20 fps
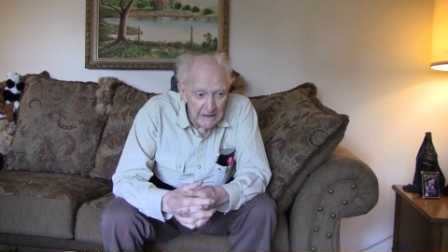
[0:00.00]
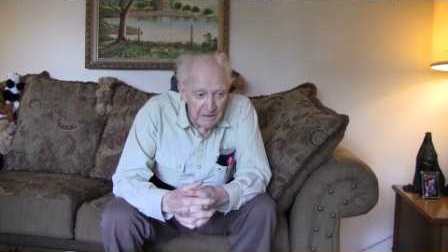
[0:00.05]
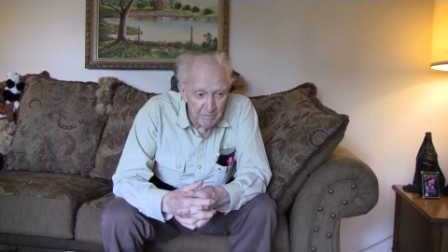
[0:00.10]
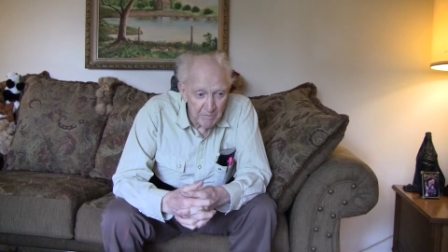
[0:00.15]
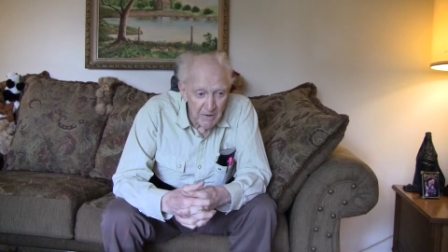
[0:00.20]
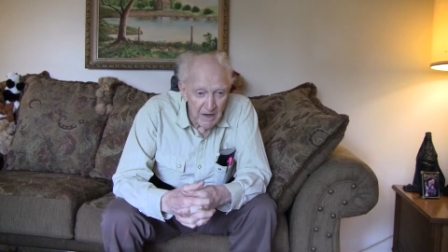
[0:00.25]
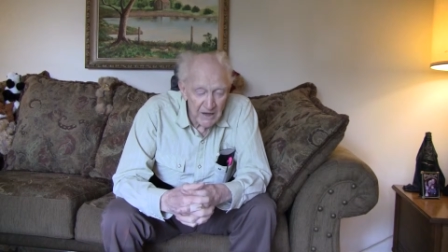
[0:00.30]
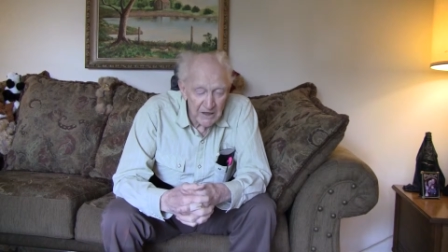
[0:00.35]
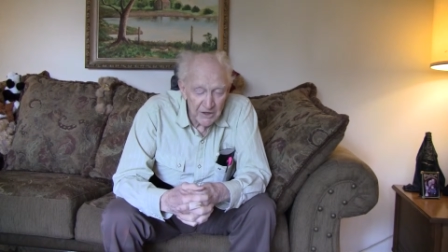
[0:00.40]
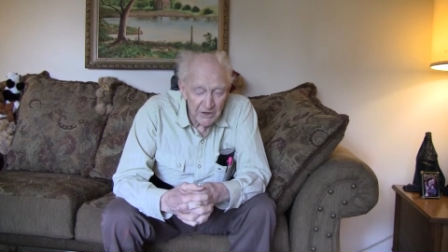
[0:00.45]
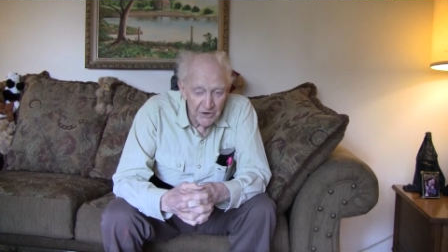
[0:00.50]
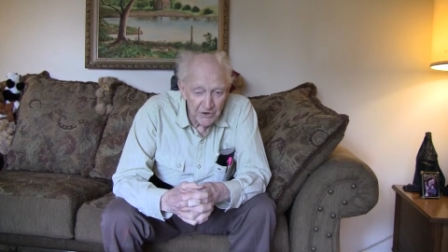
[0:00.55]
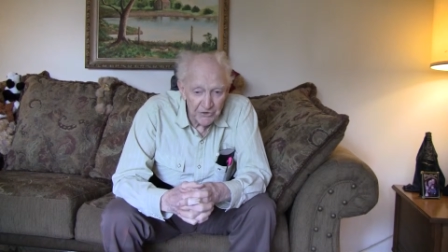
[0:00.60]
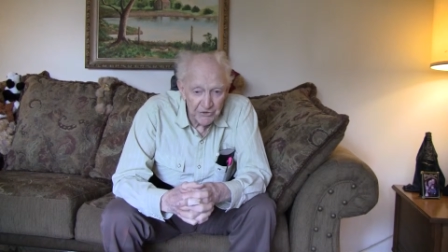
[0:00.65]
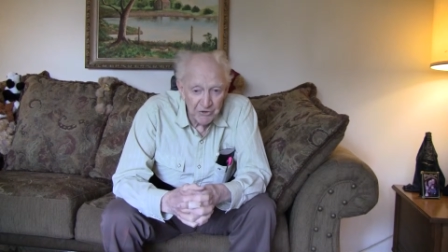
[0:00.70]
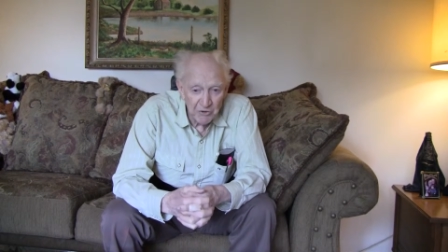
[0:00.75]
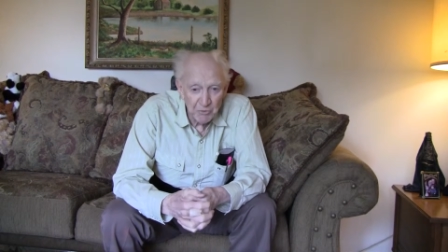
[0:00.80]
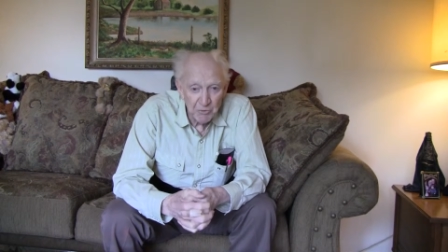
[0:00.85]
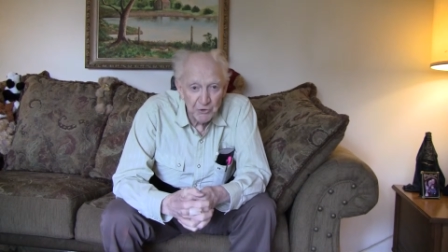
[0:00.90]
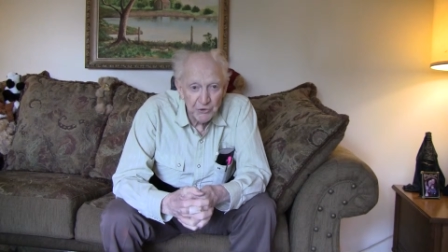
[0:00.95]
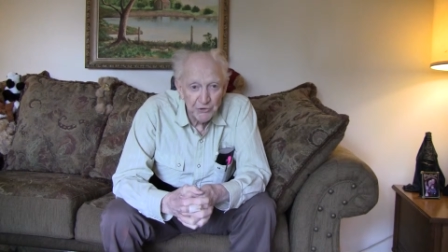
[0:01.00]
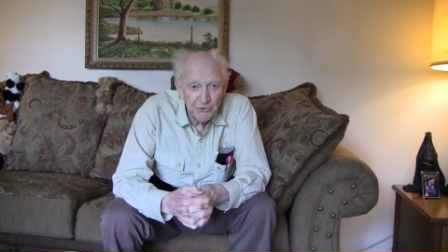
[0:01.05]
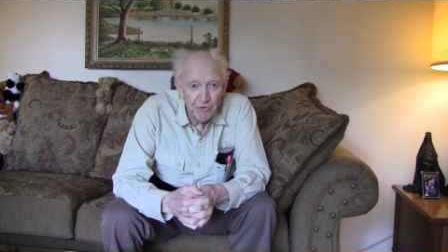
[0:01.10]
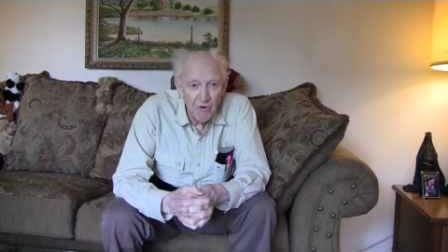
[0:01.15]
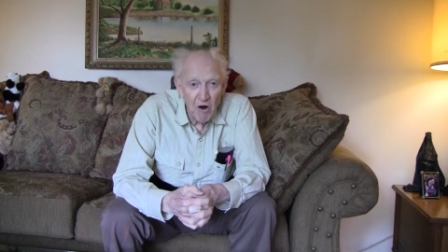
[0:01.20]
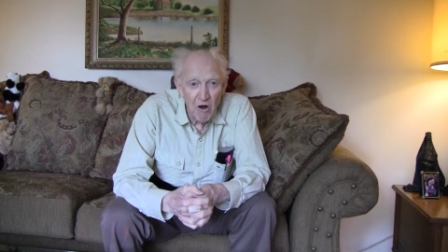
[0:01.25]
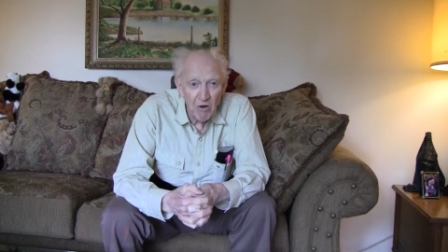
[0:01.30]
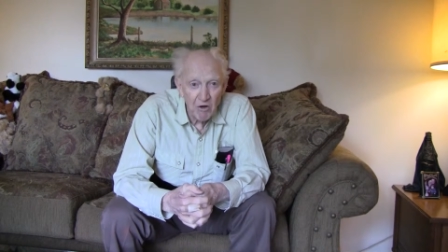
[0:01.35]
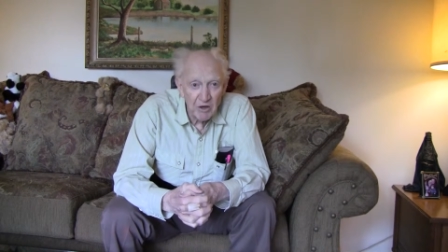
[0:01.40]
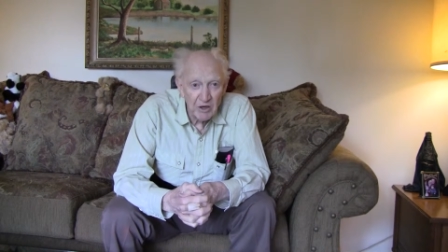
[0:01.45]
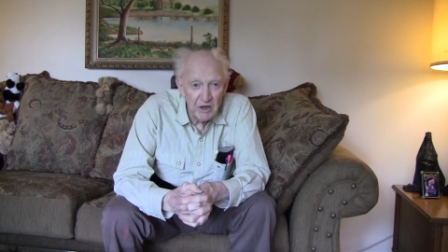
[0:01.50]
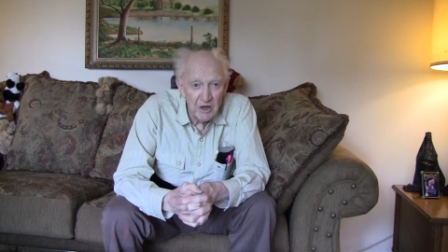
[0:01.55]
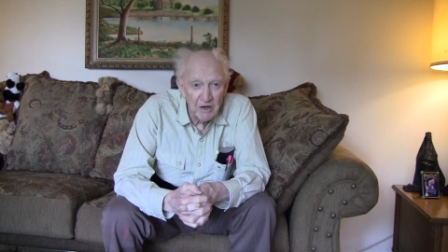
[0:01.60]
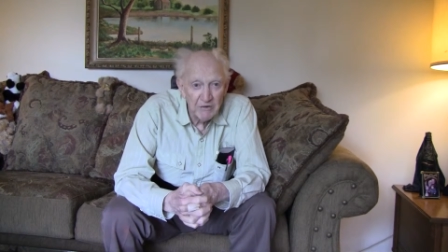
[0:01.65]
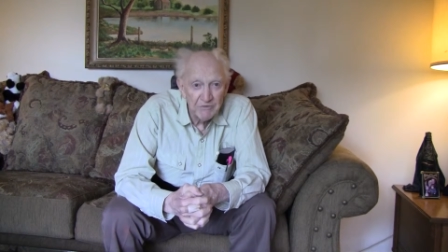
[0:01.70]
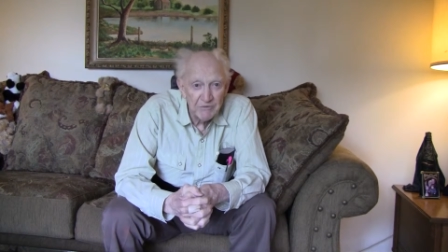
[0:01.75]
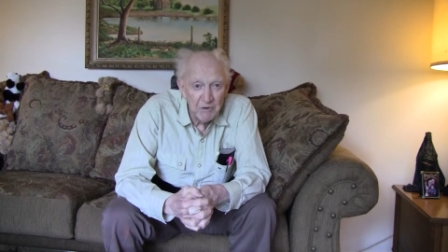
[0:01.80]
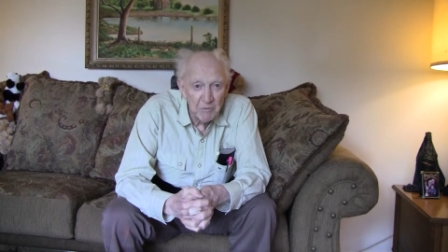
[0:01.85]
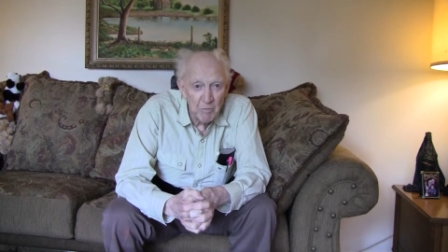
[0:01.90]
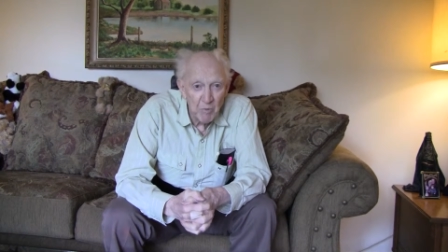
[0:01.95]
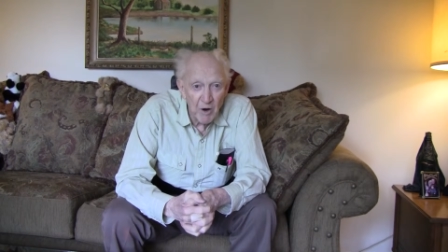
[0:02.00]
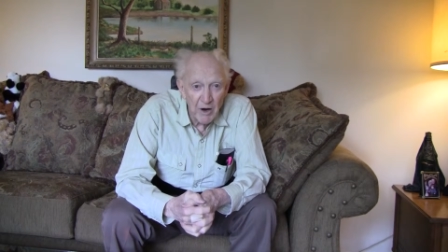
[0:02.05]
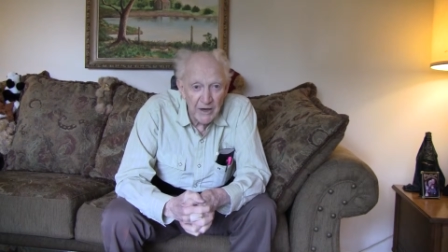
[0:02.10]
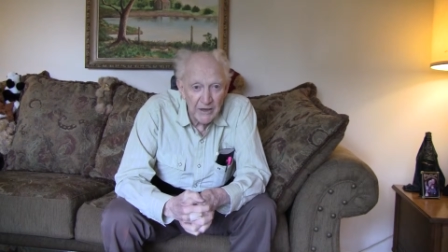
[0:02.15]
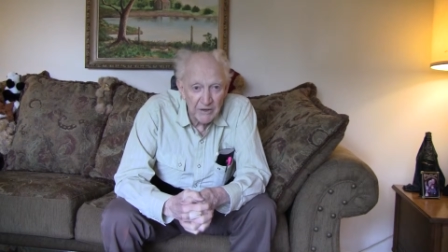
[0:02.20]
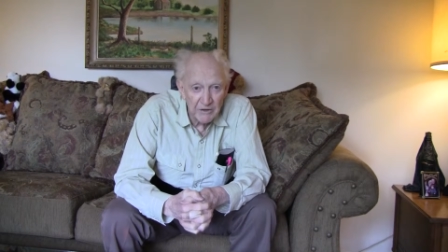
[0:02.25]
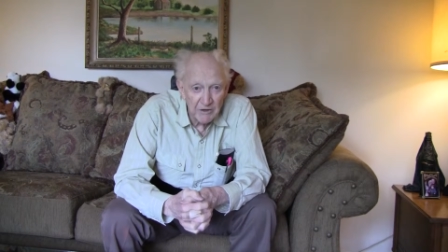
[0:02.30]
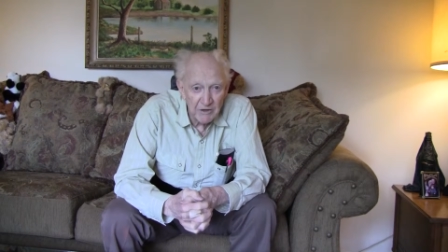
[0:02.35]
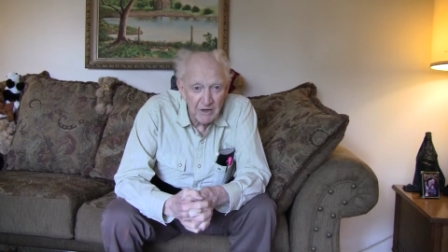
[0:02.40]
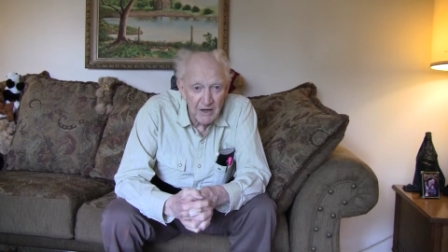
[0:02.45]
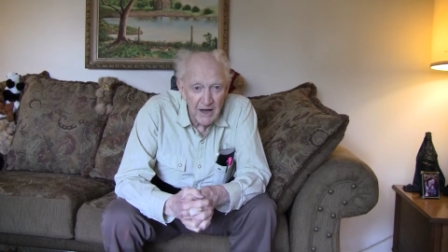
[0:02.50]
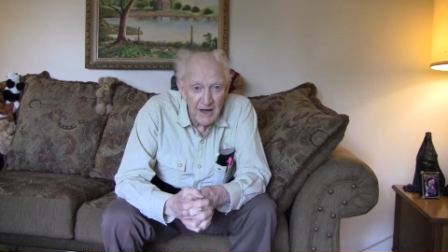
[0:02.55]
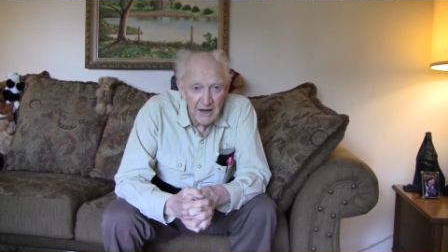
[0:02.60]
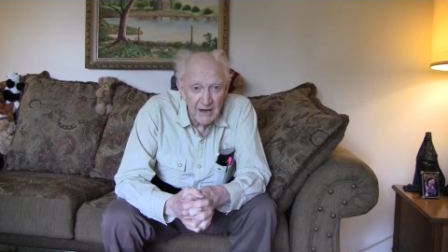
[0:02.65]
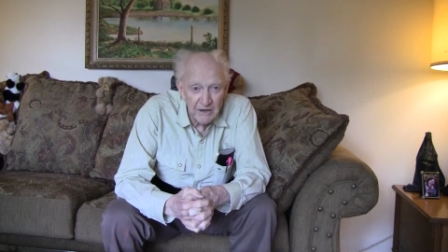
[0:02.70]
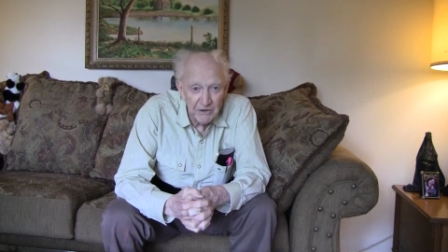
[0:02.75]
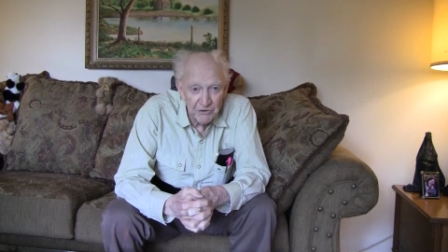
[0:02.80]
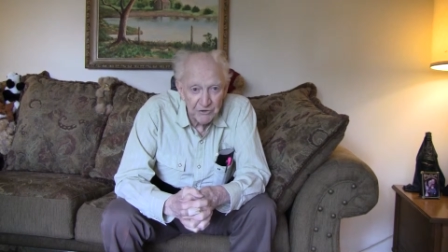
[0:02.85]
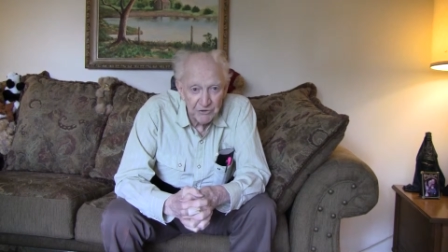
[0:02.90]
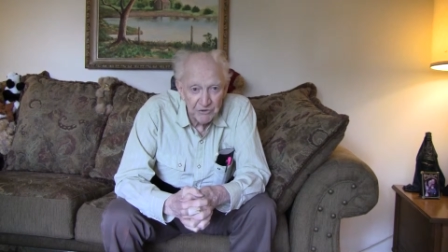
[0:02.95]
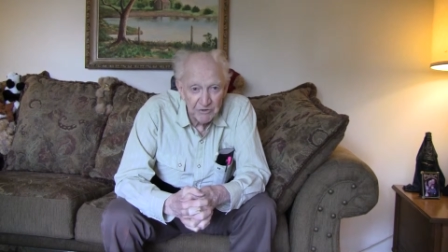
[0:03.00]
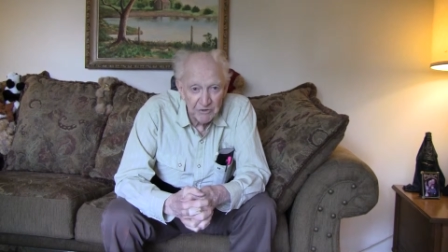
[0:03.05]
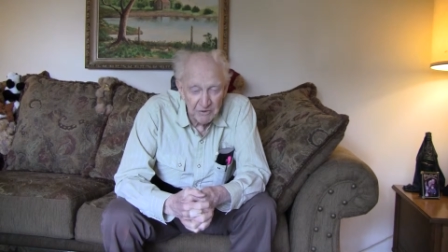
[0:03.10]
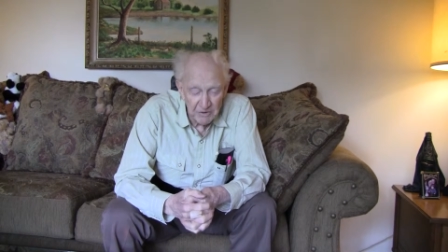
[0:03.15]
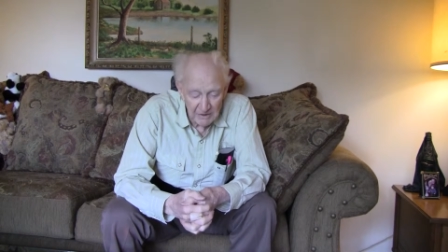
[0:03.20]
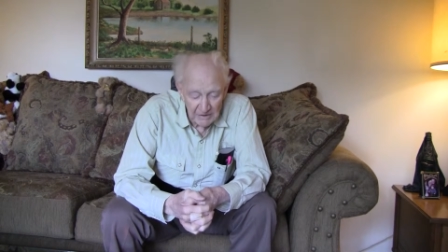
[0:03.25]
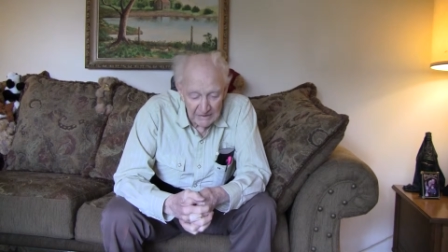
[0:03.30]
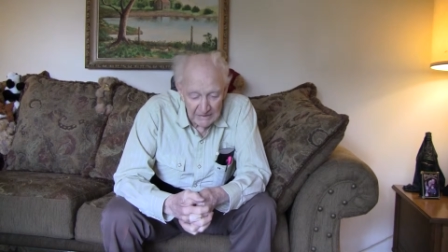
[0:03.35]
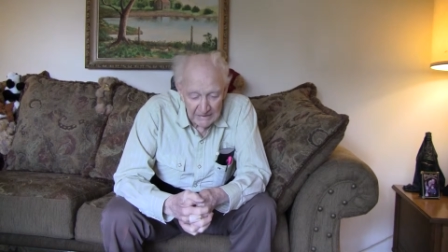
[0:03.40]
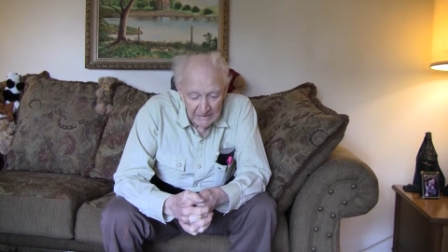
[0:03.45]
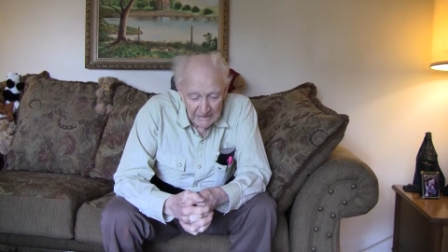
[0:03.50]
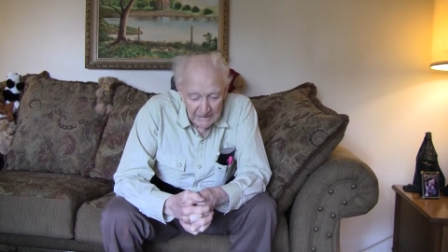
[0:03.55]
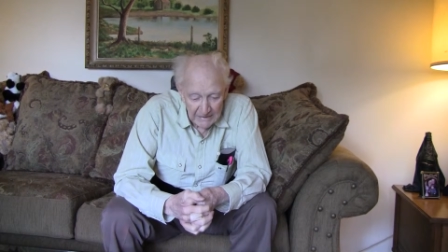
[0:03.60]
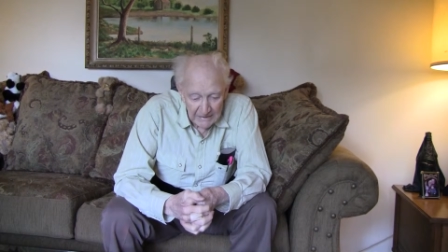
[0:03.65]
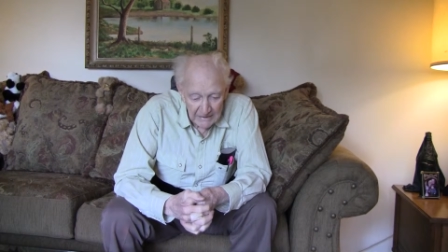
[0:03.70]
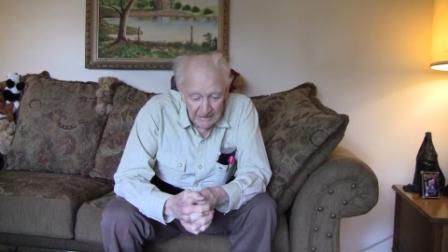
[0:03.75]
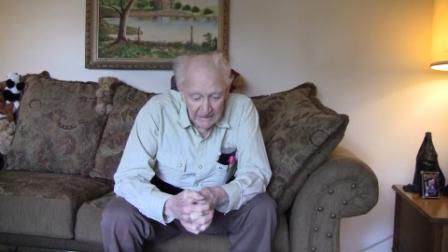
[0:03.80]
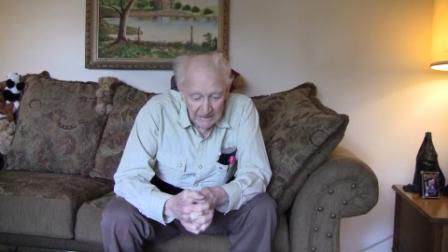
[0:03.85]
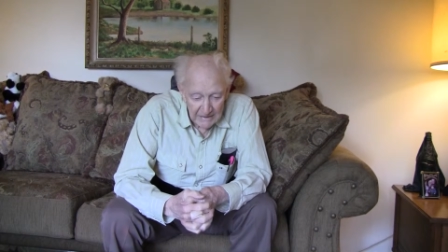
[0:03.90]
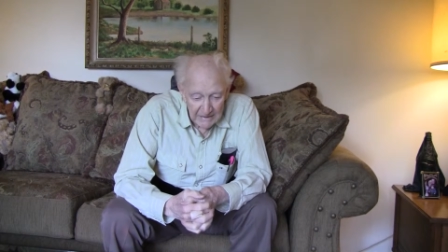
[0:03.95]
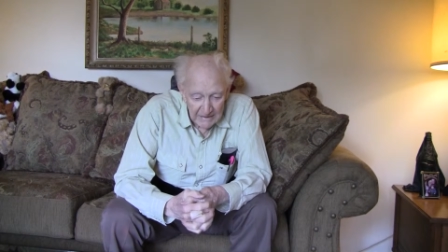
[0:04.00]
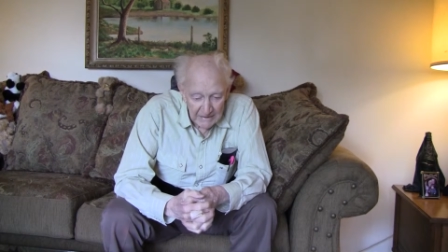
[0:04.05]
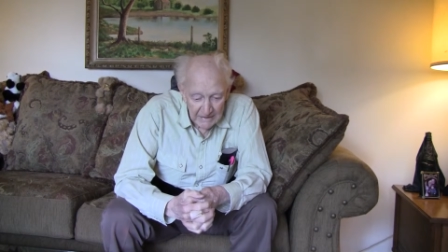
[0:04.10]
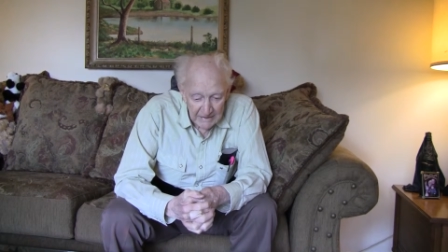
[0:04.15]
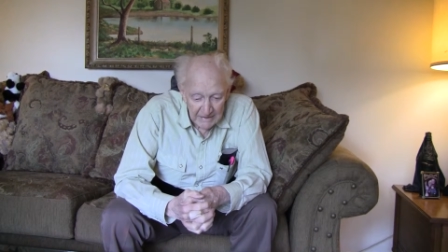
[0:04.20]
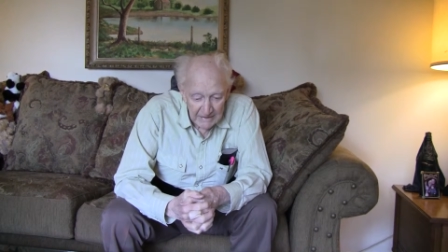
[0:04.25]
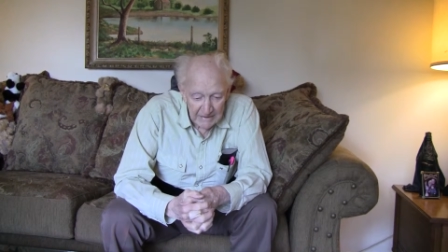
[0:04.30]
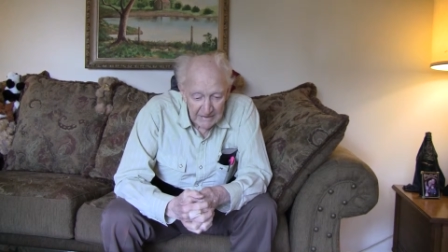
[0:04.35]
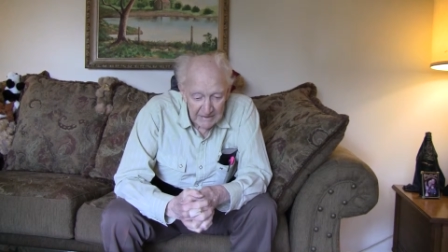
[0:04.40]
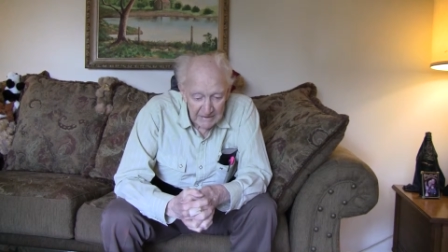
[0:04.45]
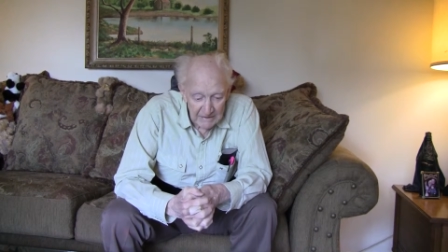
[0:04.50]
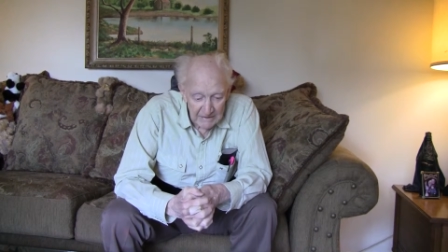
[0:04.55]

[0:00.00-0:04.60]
mechanism was strong enough to break the ice. And